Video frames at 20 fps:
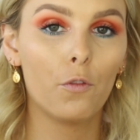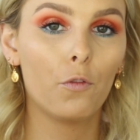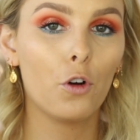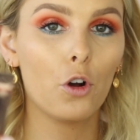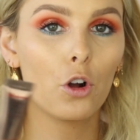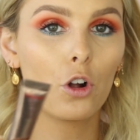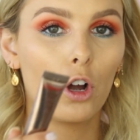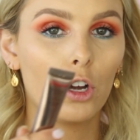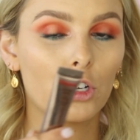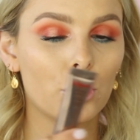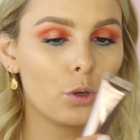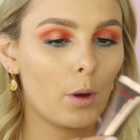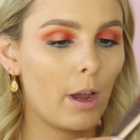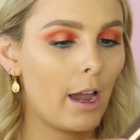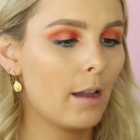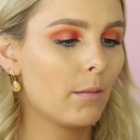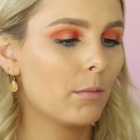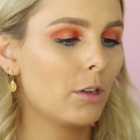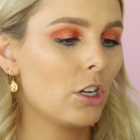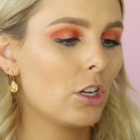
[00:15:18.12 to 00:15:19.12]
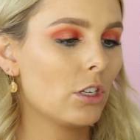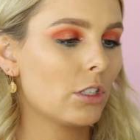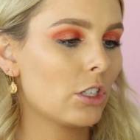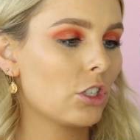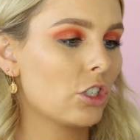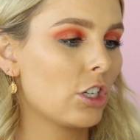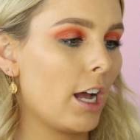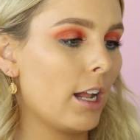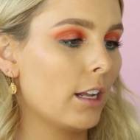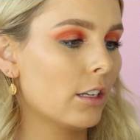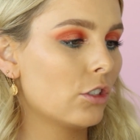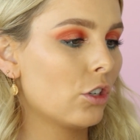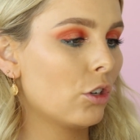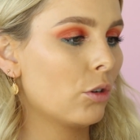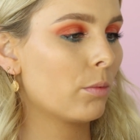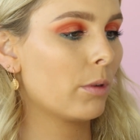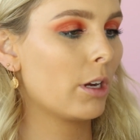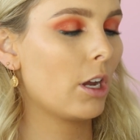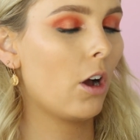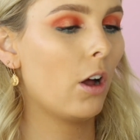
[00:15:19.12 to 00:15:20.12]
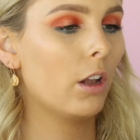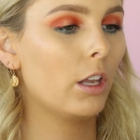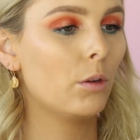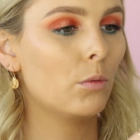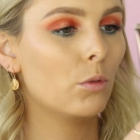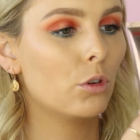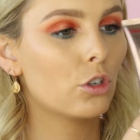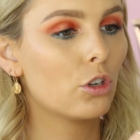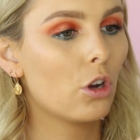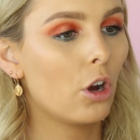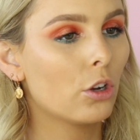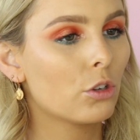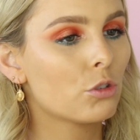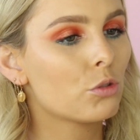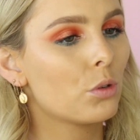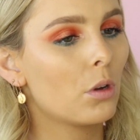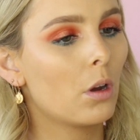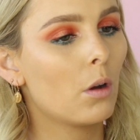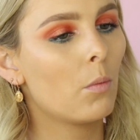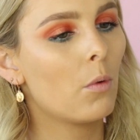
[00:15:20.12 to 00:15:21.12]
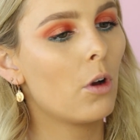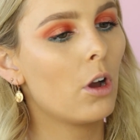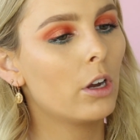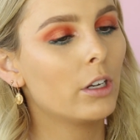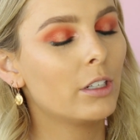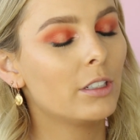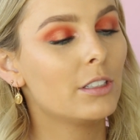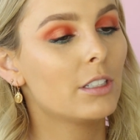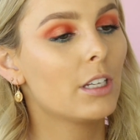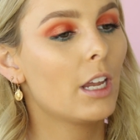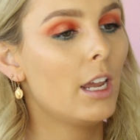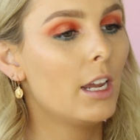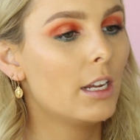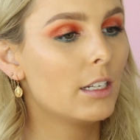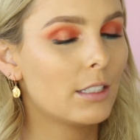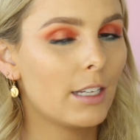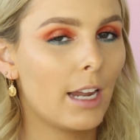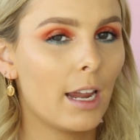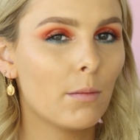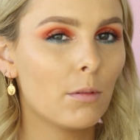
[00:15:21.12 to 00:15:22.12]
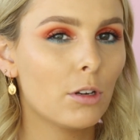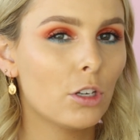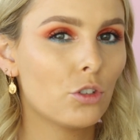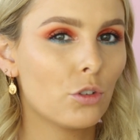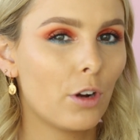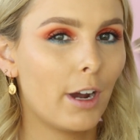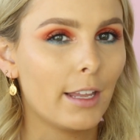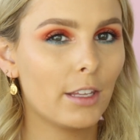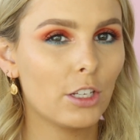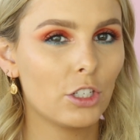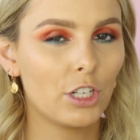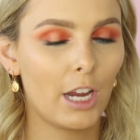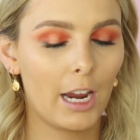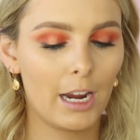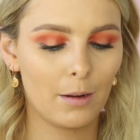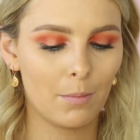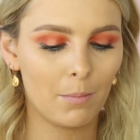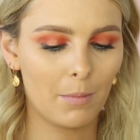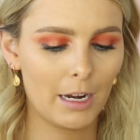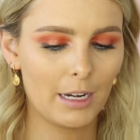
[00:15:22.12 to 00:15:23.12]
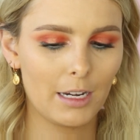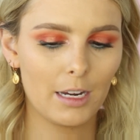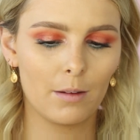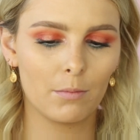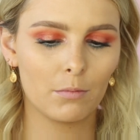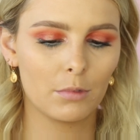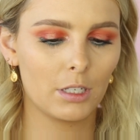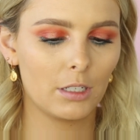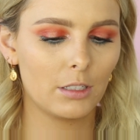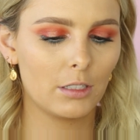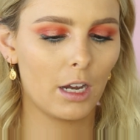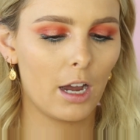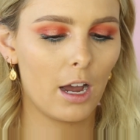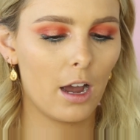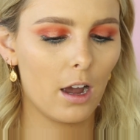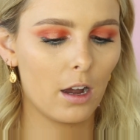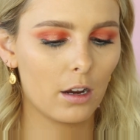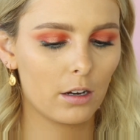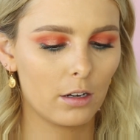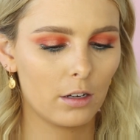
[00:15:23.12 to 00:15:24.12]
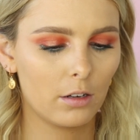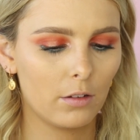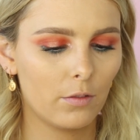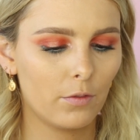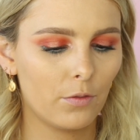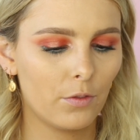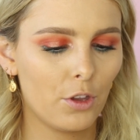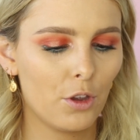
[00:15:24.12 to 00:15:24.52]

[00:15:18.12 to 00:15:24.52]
For contour, I'm going to use a Charlotte Tilbury Hollywood contour wand. Today I'm going to try the shade medium to dark.